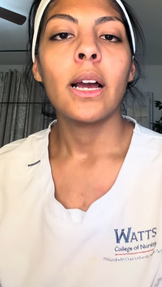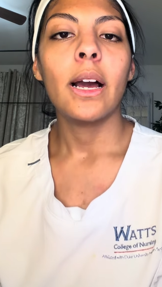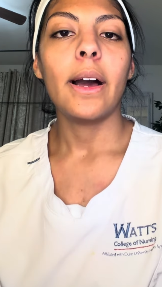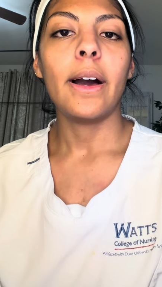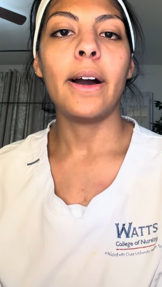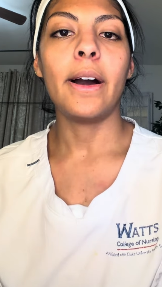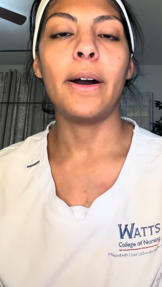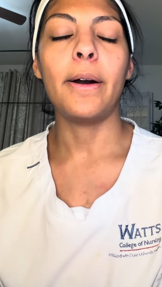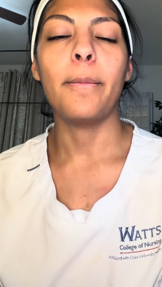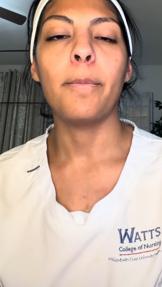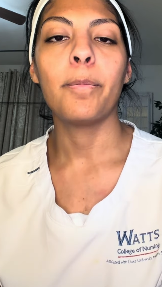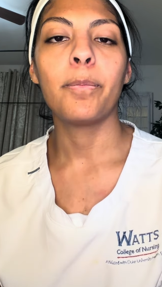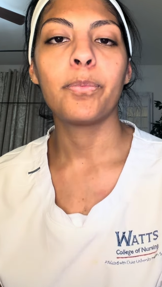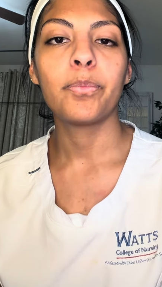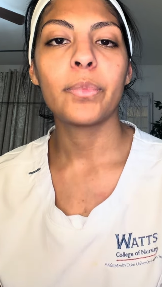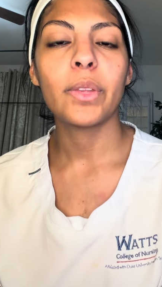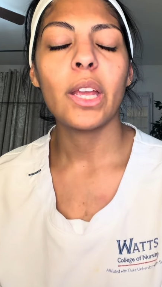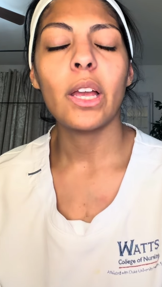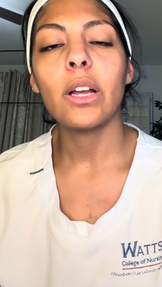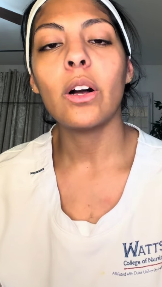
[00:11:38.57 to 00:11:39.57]

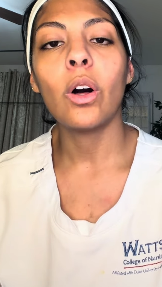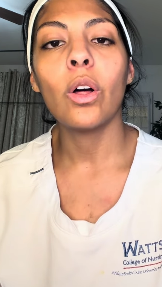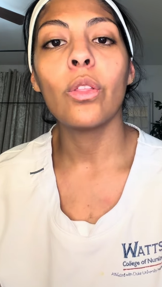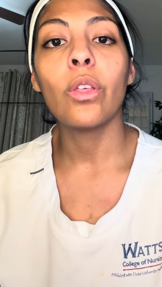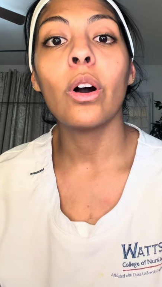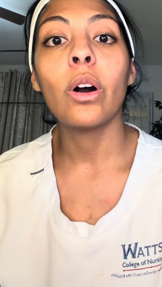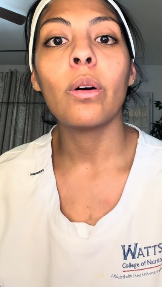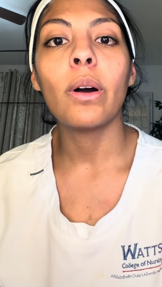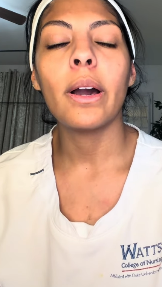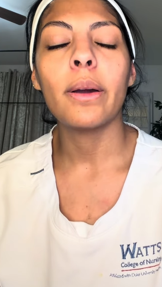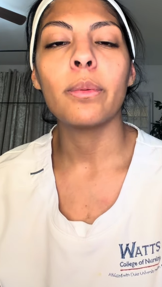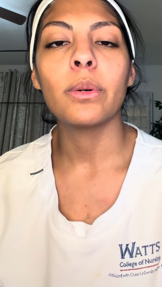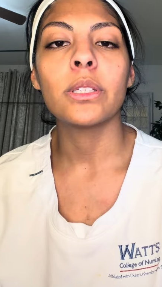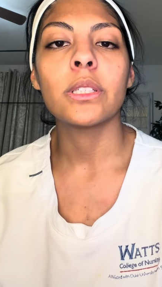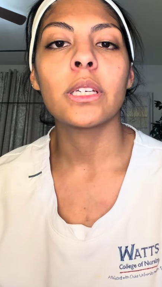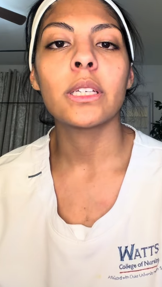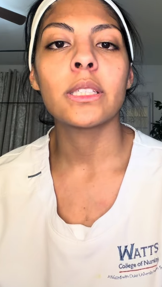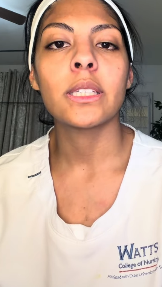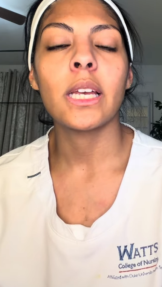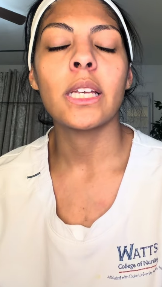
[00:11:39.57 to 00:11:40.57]
although I was
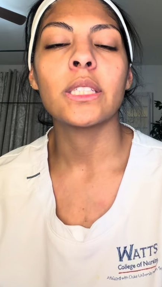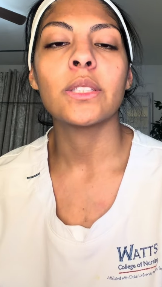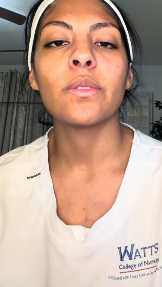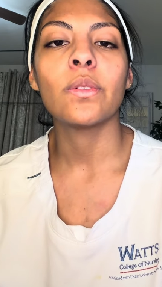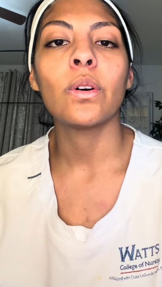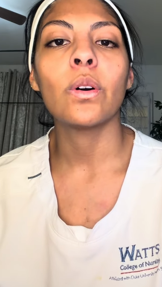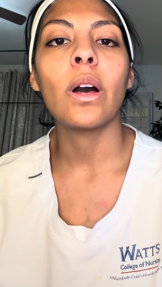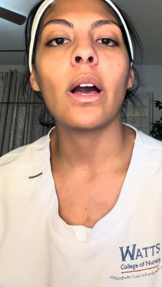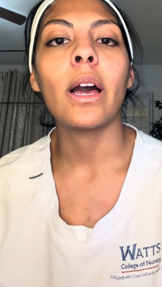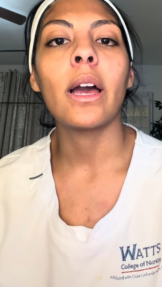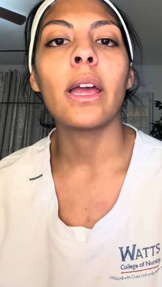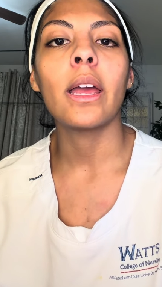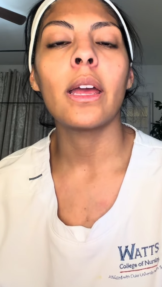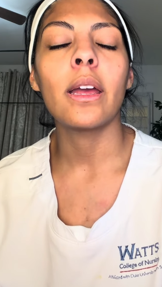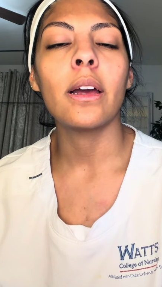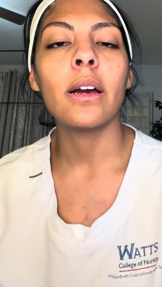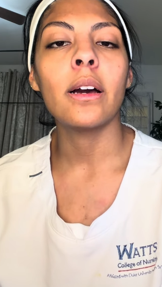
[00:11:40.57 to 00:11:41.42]
successful at